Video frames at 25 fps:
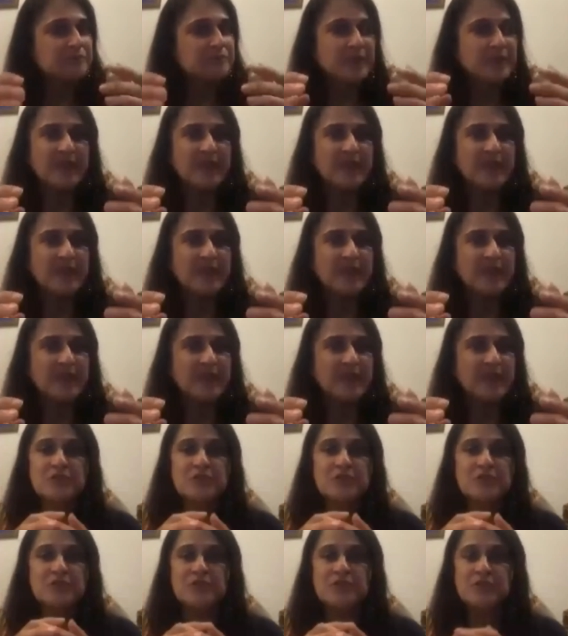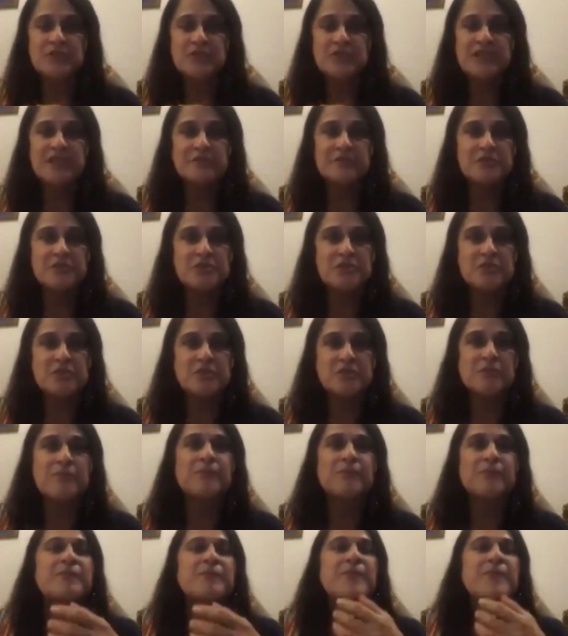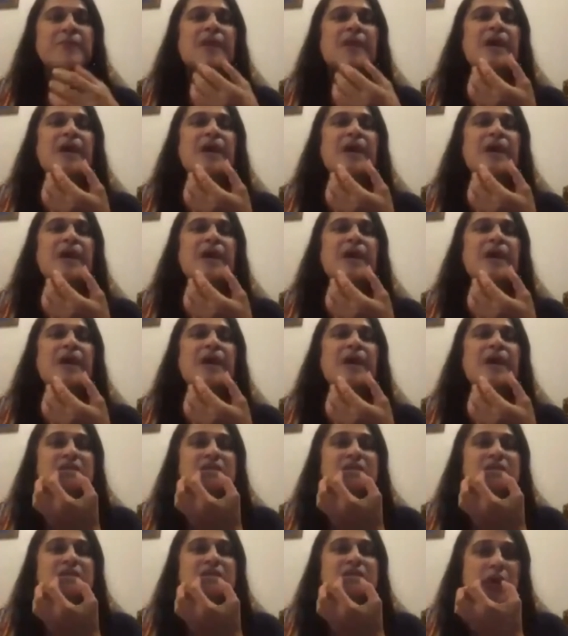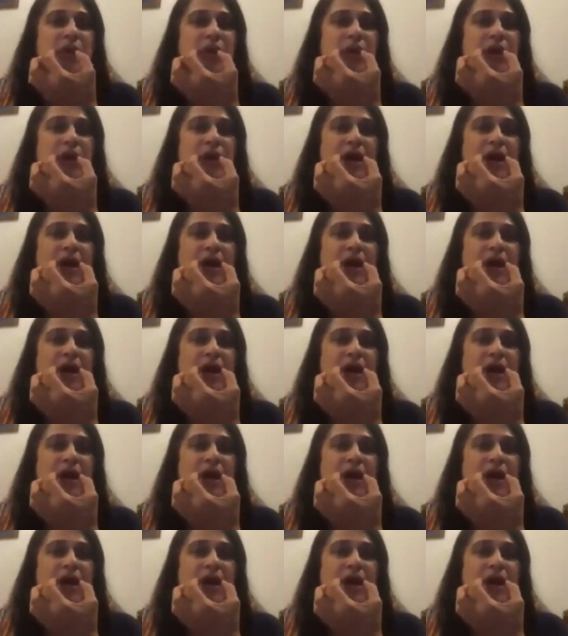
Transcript: I'll leave that totally up to you. So,